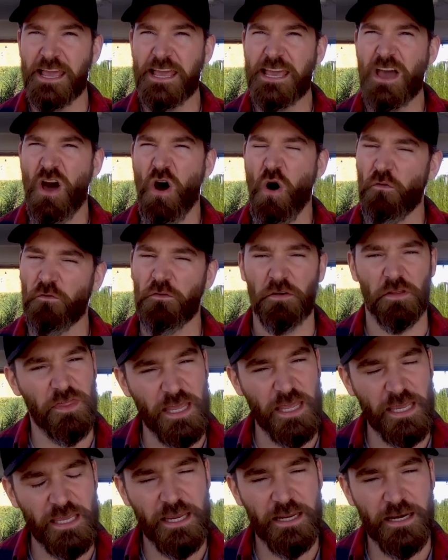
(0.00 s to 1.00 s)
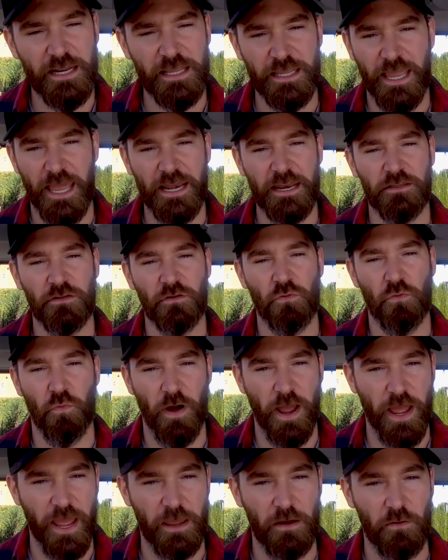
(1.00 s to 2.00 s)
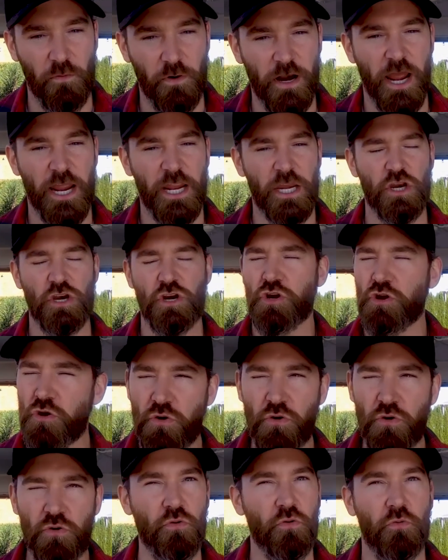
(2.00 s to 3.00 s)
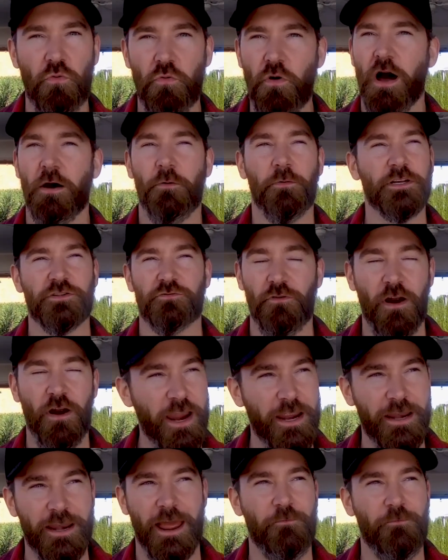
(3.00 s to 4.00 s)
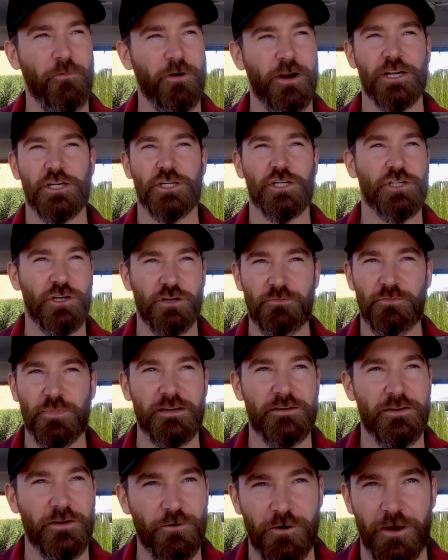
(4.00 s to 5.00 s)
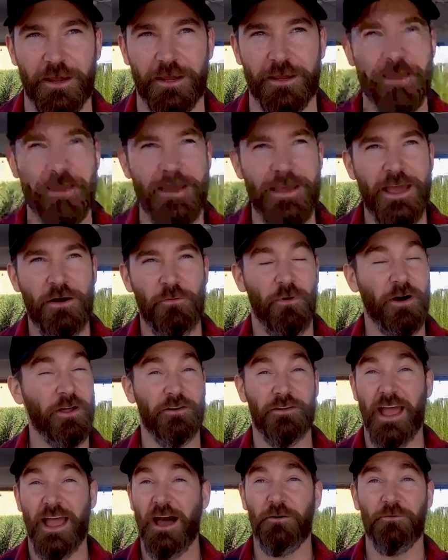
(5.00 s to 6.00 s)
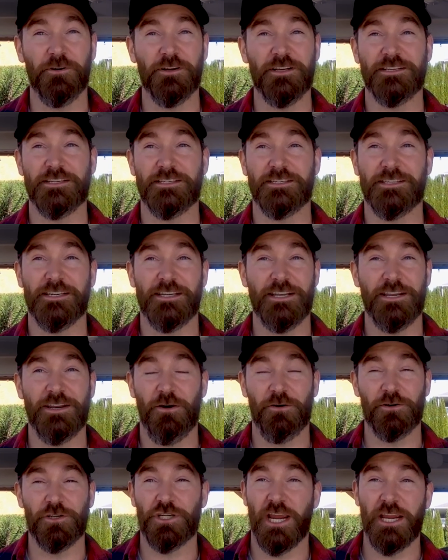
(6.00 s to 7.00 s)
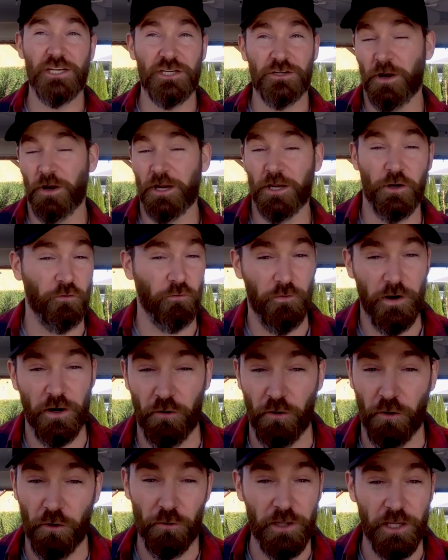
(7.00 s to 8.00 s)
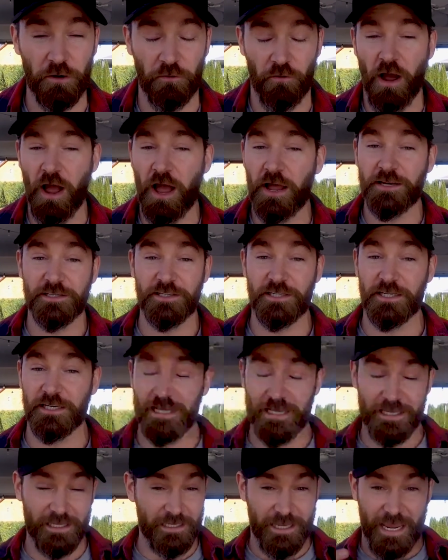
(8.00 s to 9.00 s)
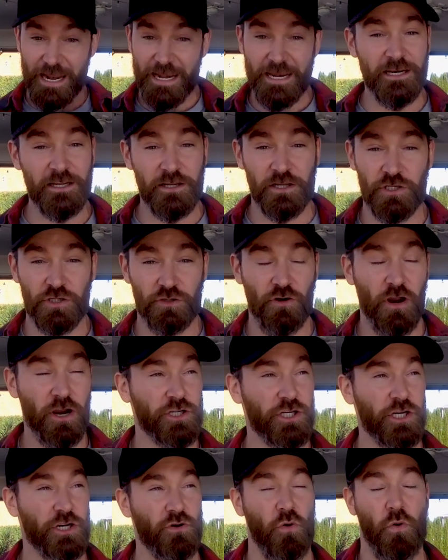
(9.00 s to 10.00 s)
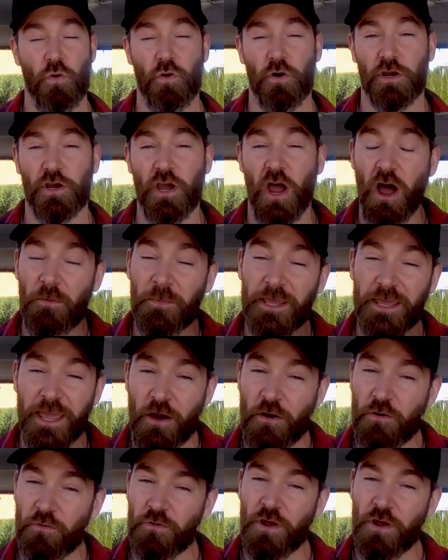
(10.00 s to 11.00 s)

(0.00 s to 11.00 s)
overthink it and get in the way when I knew what was right and what I should be doing. Whether that was, you know, changing my career earlier on to get into construction, or coming out,